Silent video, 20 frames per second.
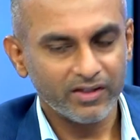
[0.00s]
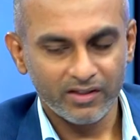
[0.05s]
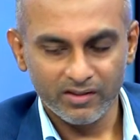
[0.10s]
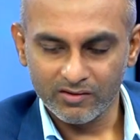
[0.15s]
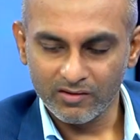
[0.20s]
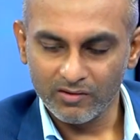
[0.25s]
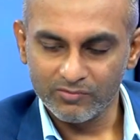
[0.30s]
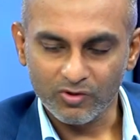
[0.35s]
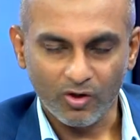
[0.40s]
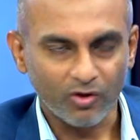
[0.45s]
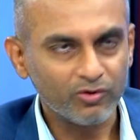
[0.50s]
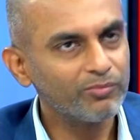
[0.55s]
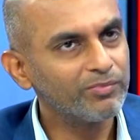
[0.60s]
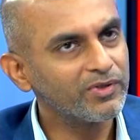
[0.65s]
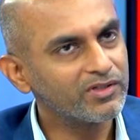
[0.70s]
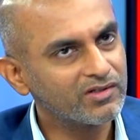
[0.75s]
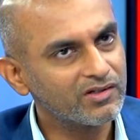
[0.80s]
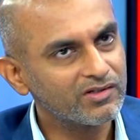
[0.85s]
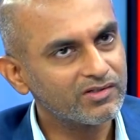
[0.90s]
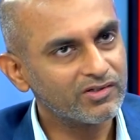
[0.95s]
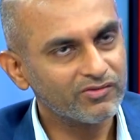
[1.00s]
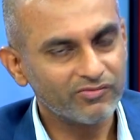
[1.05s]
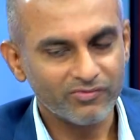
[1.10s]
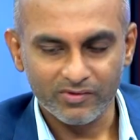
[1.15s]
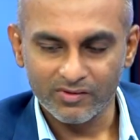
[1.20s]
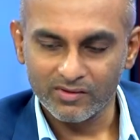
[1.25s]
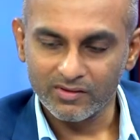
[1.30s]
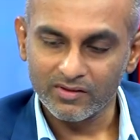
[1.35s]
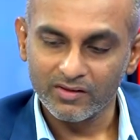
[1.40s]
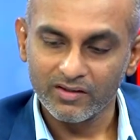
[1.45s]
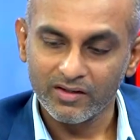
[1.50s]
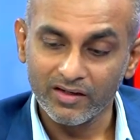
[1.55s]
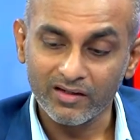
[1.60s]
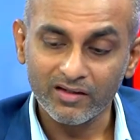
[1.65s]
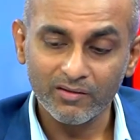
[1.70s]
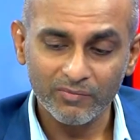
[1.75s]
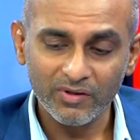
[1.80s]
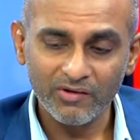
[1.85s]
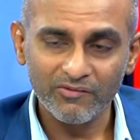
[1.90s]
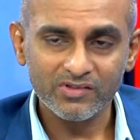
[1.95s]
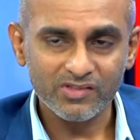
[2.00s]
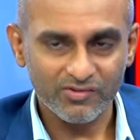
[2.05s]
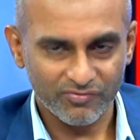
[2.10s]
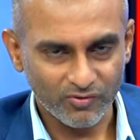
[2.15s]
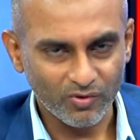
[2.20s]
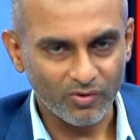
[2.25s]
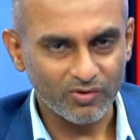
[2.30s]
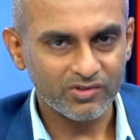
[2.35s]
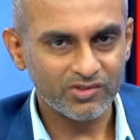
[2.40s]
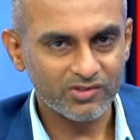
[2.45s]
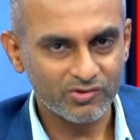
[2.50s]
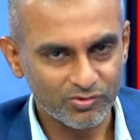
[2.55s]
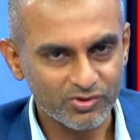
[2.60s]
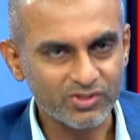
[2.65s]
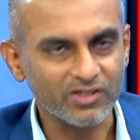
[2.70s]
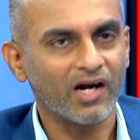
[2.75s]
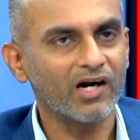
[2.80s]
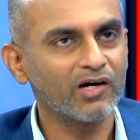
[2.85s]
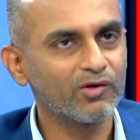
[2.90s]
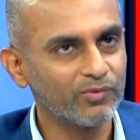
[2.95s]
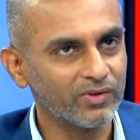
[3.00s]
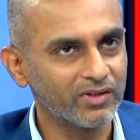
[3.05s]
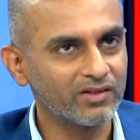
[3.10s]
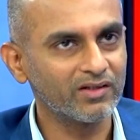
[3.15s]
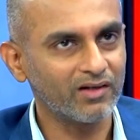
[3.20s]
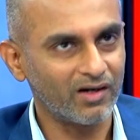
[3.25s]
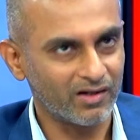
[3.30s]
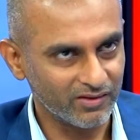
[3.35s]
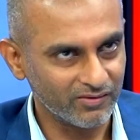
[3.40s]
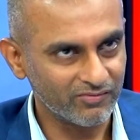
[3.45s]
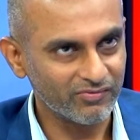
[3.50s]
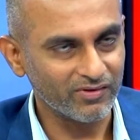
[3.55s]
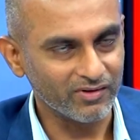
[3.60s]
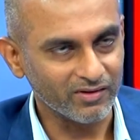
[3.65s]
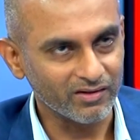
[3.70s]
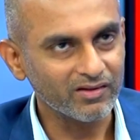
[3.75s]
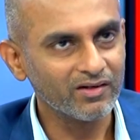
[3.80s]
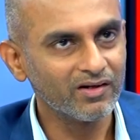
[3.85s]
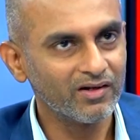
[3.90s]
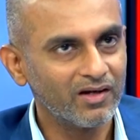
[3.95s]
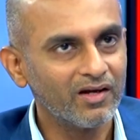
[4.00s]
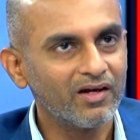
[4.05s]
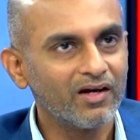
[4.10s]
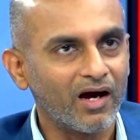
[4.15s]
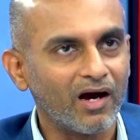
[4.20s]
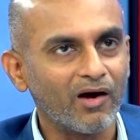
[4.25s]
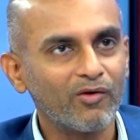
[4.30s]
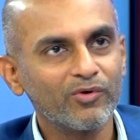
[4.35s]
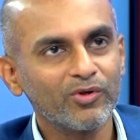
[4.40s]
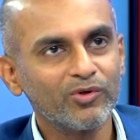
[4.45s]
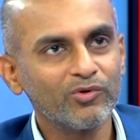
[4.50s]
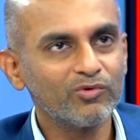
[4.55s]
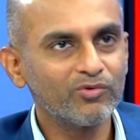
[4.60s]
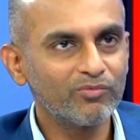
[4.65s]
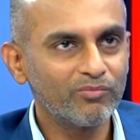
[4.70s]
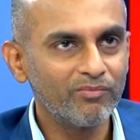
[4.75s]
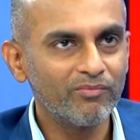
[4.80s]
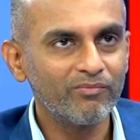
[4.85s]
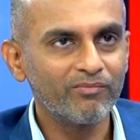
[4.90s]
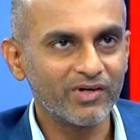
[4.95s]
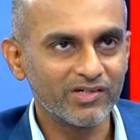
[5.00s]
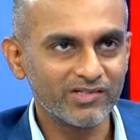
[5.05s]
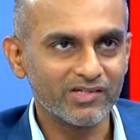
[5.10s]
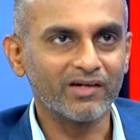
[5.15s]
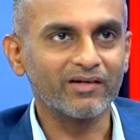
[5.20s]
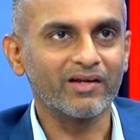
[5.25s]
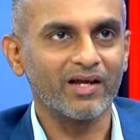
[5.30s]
in terms of occupation is different, income levels, of course, to start with are different. How do you bridge that